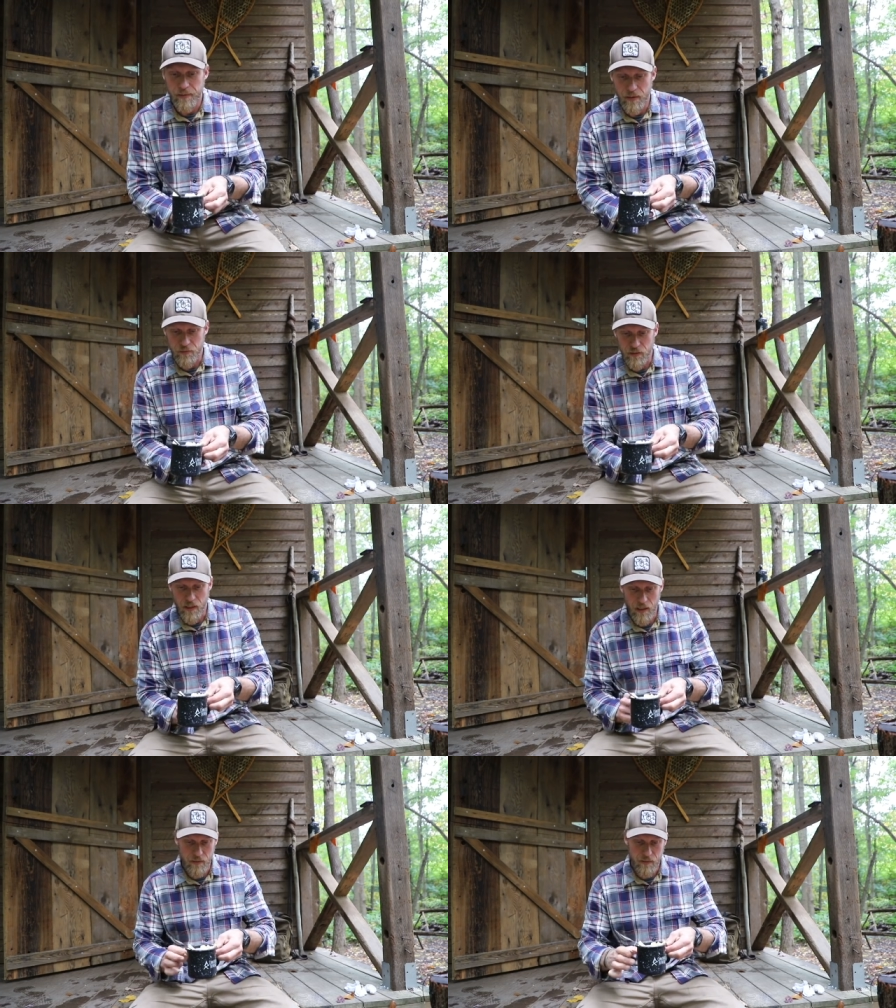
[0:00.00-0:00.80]
And that was a
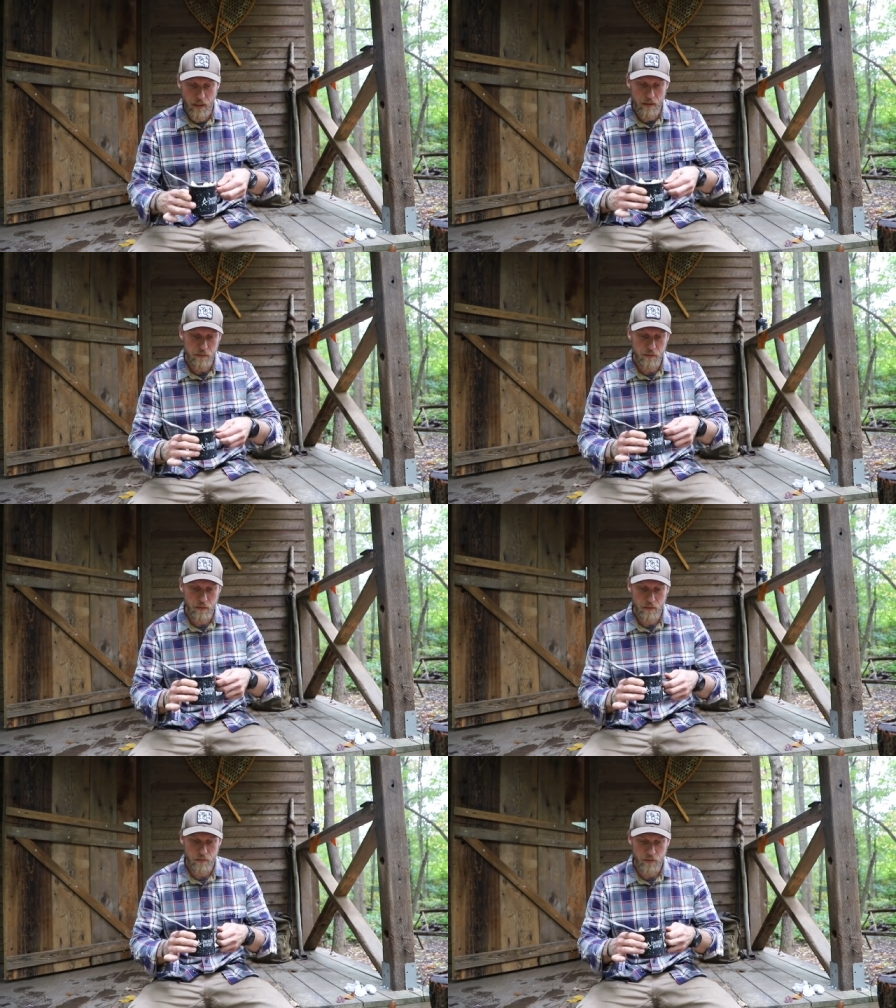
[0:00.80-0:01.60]
taste
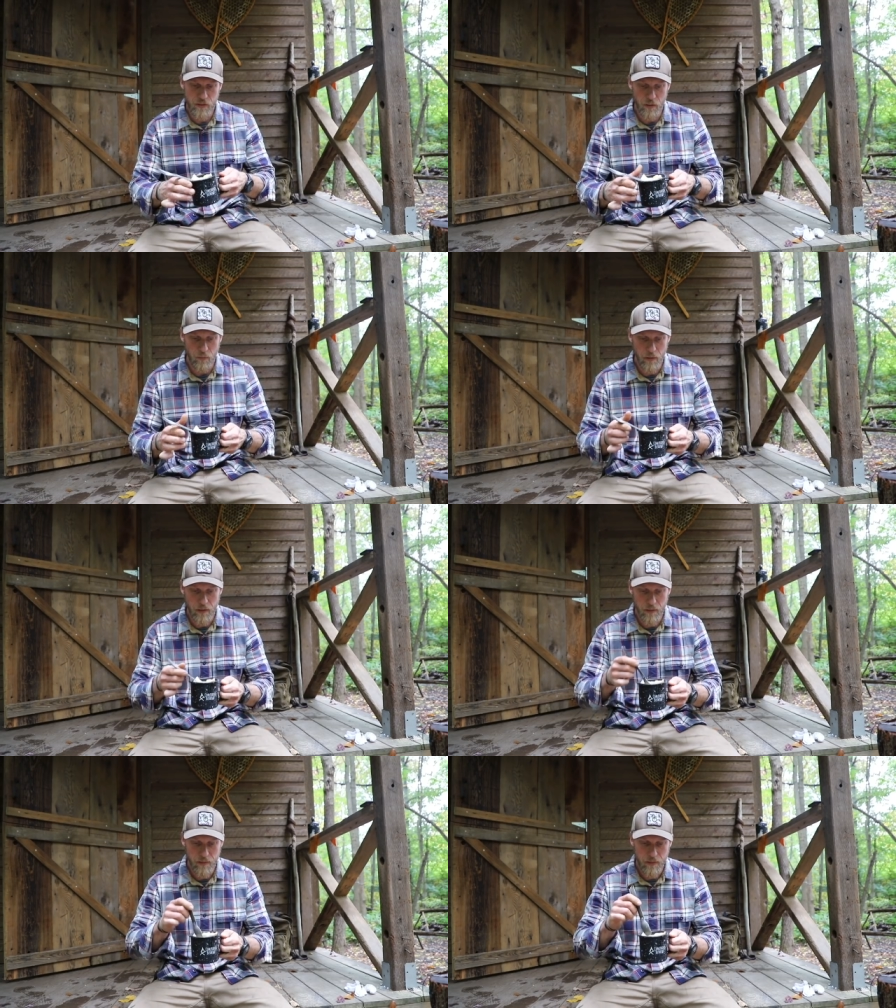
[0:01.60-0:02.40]
test. So
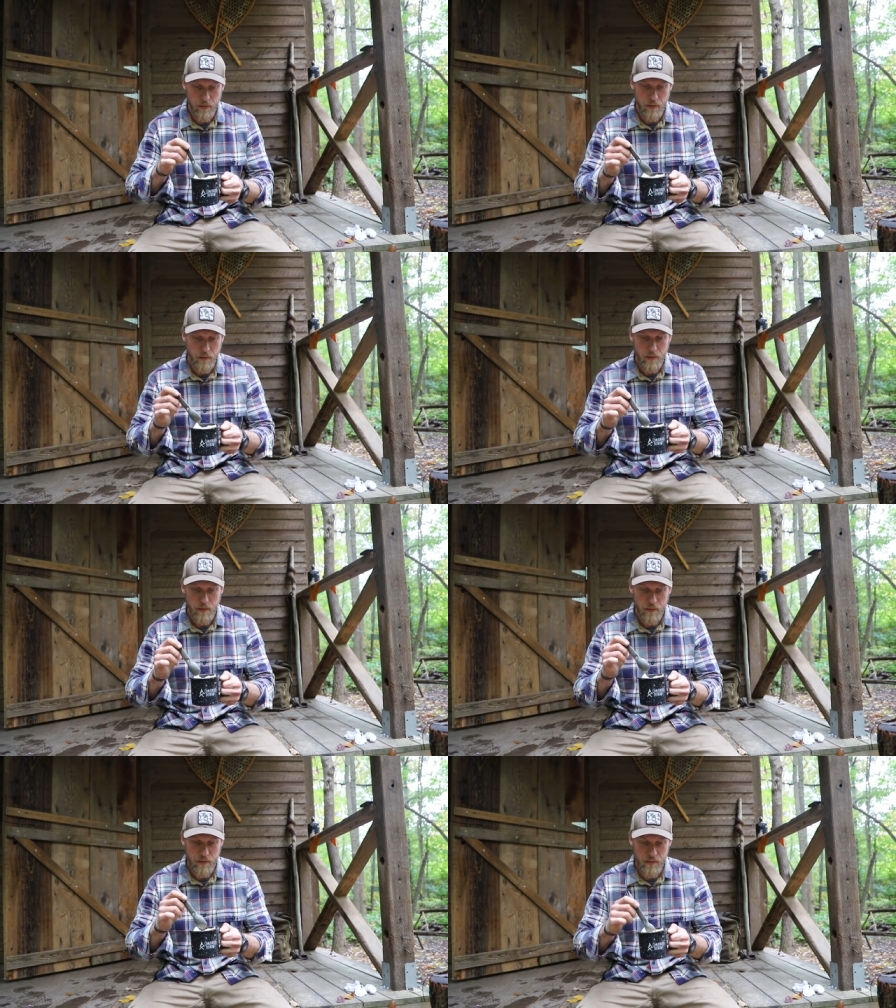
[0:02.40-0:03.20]
uh,
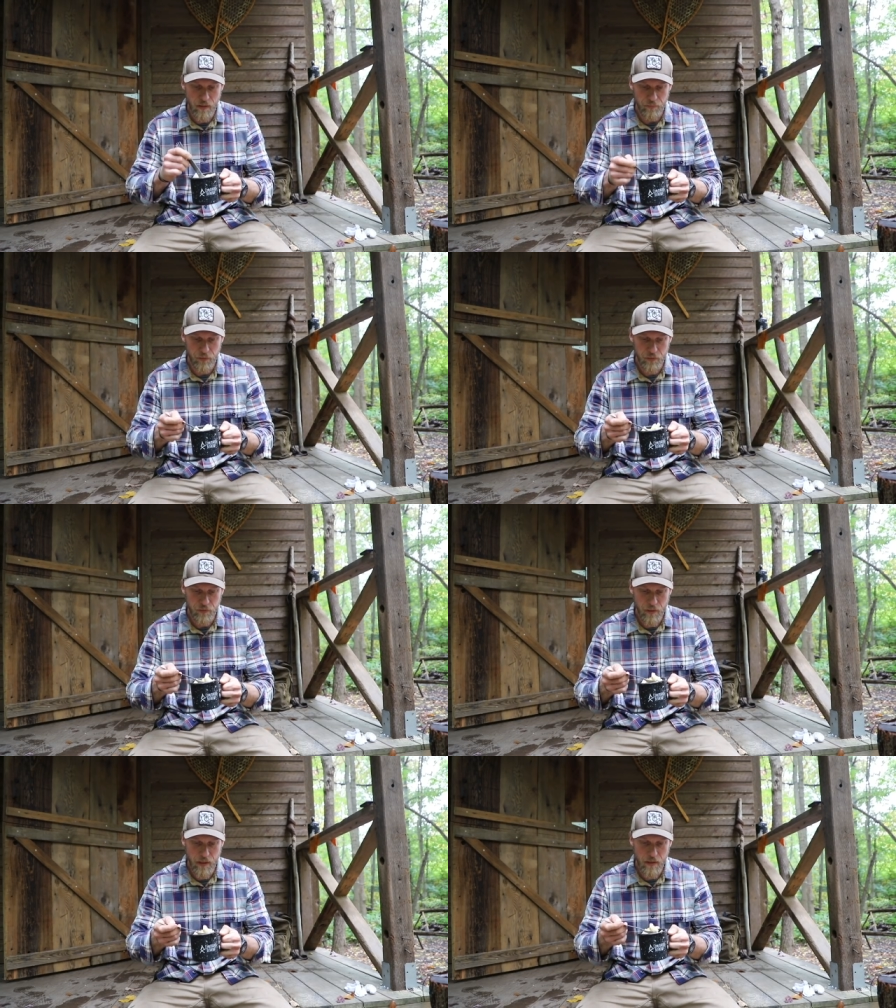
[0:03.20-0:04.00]
this stuff looks
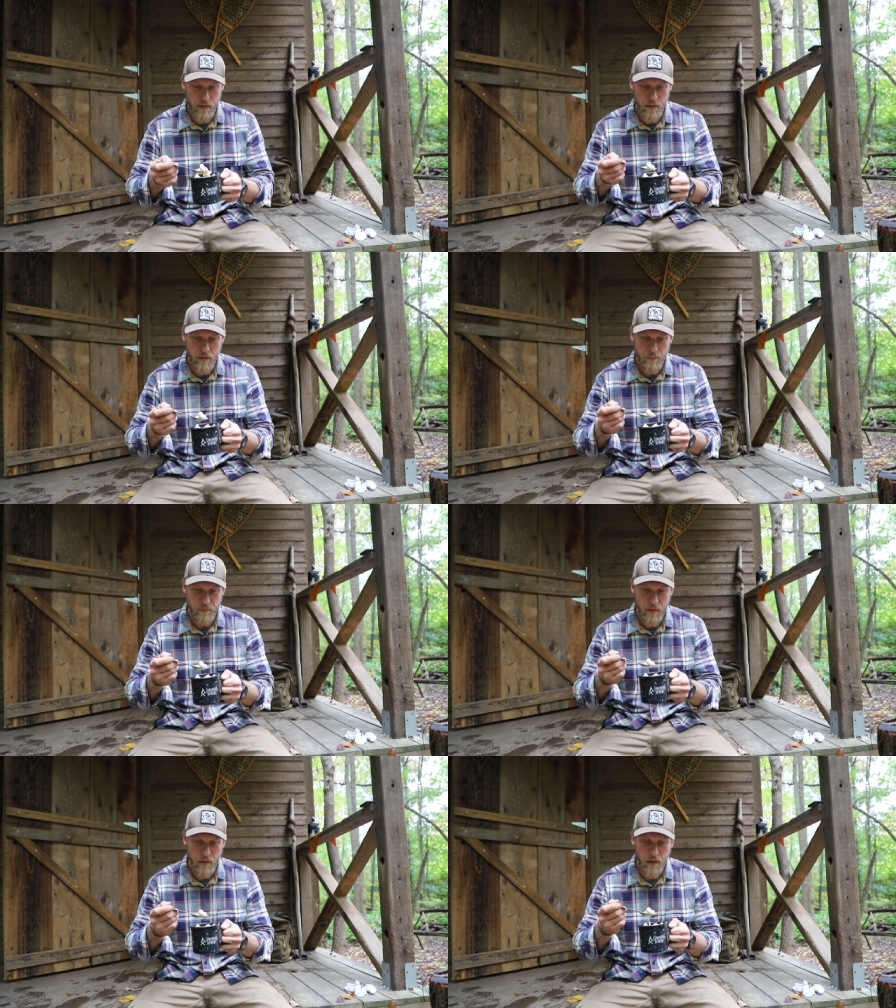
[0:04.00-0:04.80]
great.
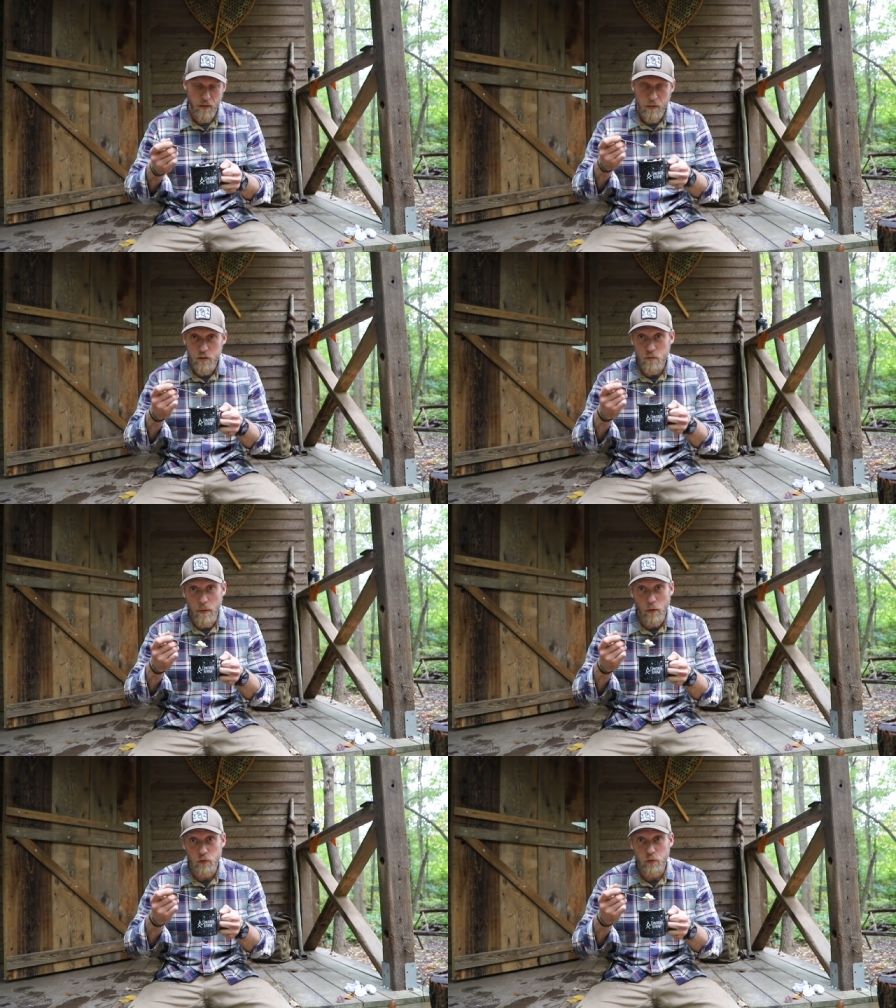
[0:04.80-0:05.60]

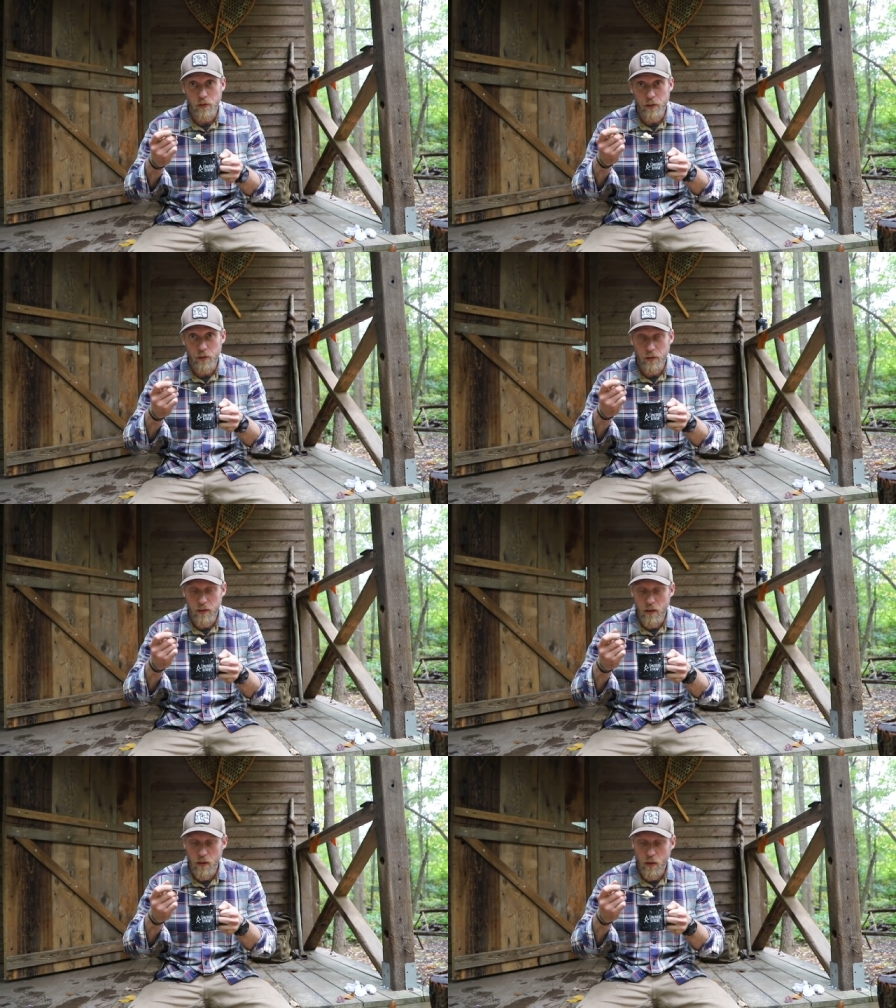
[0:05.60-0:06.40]
Smells really
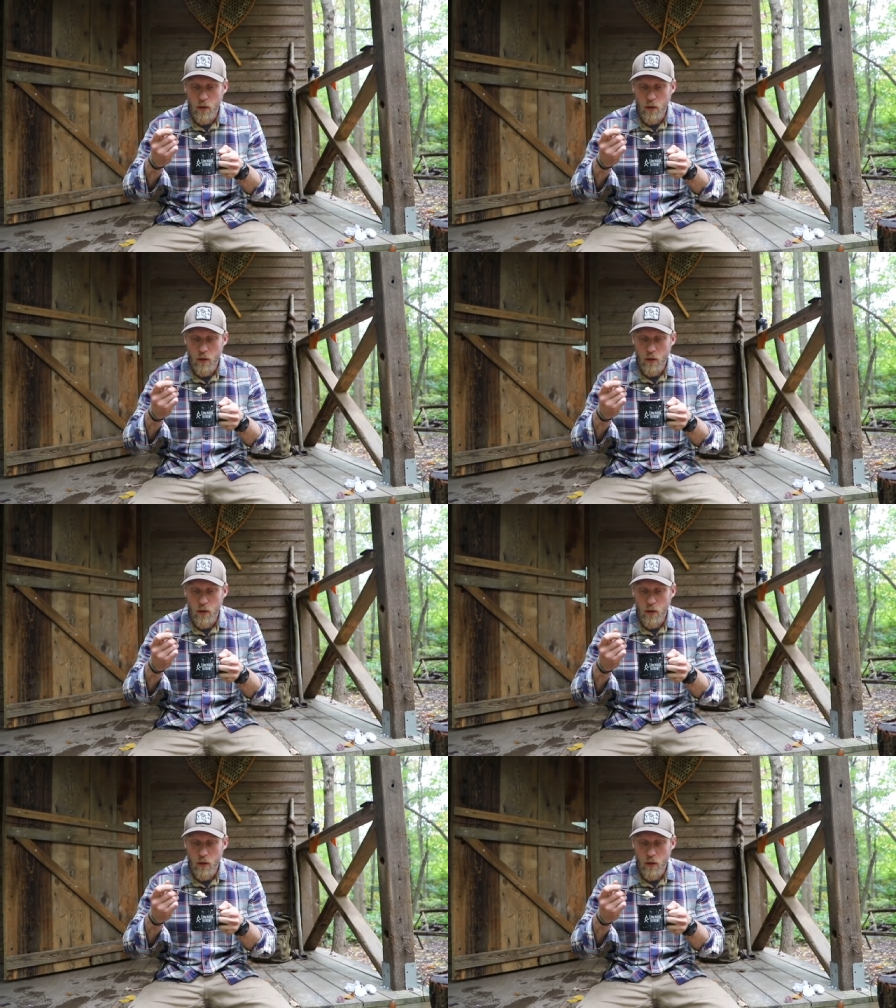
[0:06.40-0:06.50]
good.